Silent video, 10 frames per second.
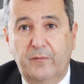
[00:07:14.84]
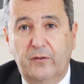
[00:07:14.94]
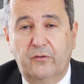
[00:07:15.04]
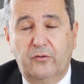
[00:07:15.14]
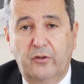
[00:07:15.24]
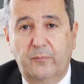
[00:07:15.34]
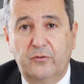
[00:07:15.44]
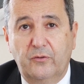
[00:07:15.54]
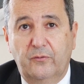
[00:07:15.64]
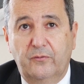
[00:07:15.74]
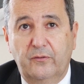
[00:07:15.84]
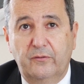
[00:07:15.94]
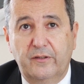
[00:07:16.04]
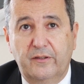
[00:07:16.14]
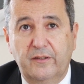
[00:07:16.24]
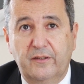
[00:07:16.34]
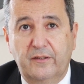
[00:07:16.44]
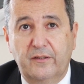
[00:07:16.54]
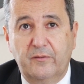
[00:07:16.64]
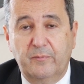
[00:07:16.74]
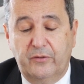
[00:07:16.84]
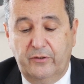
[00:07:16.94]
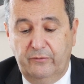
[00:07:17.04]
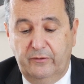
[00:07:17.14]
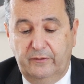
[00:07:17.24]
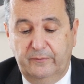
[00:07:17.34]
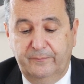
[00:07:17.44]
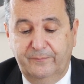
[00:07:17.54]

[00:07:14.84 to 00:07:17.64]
in terms of resistance material.